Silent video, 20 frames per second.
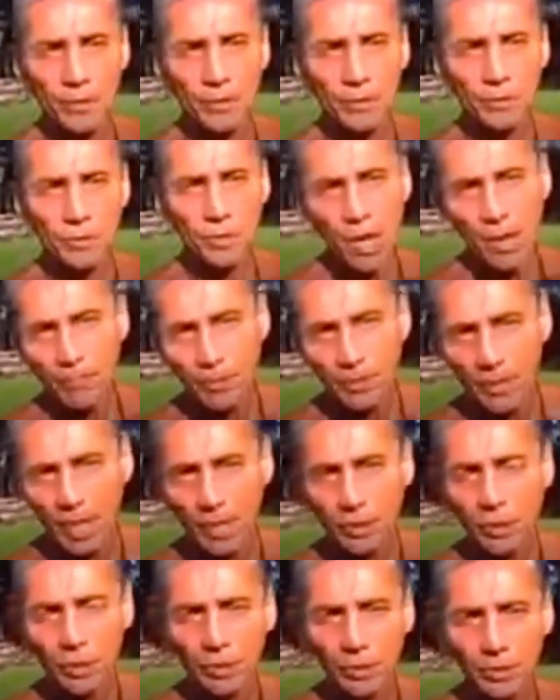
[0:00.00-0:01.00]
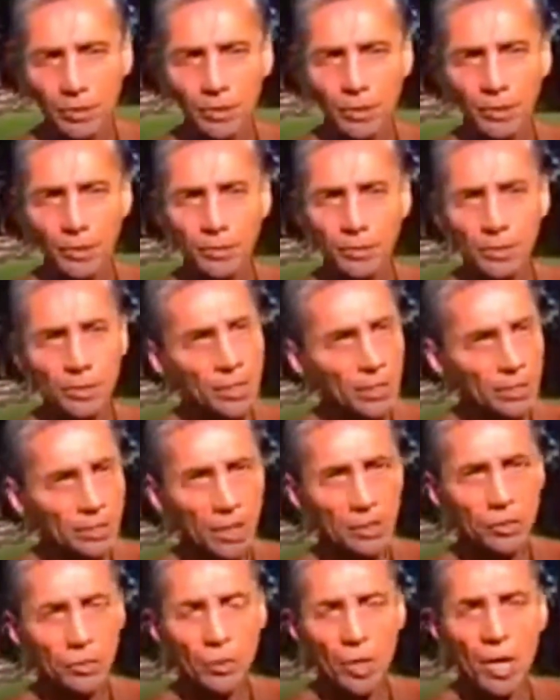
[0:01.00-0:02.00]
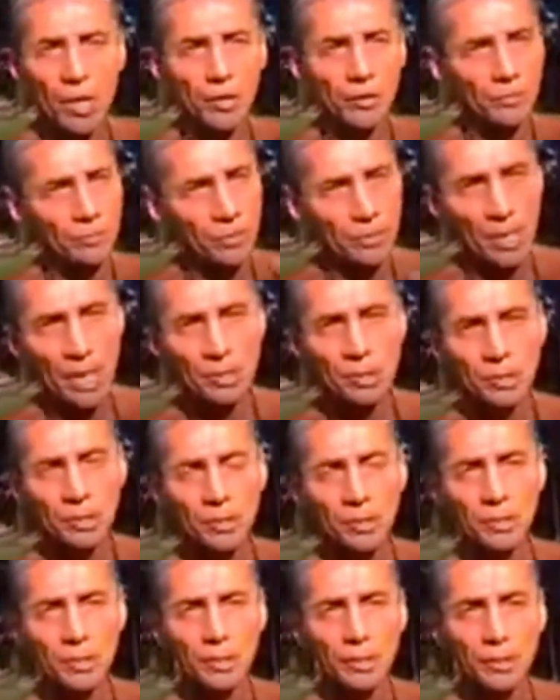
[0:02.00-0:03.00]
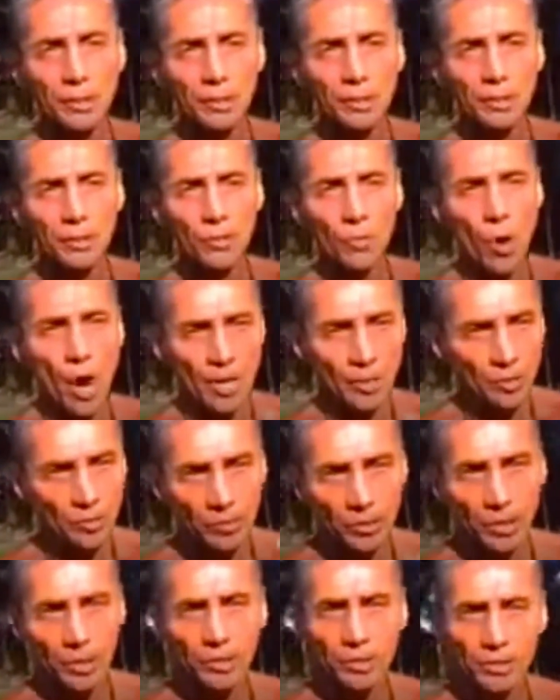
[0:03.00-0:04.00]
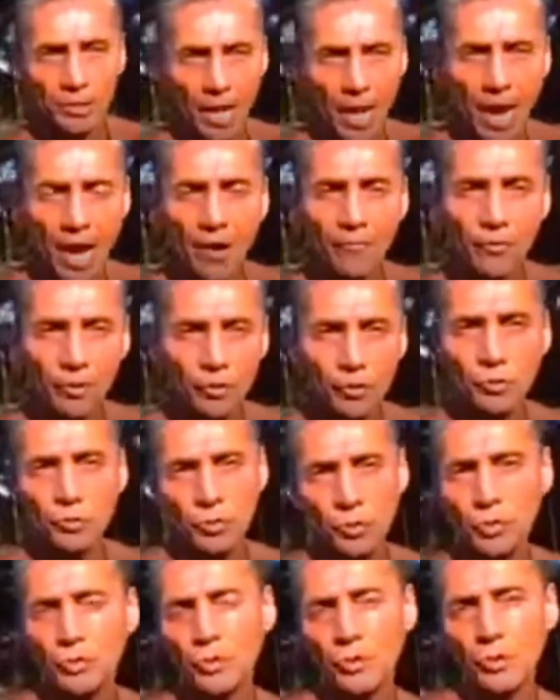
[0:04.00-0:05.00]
you got possession, just like sexuality, possession. Why do you need to have what you do?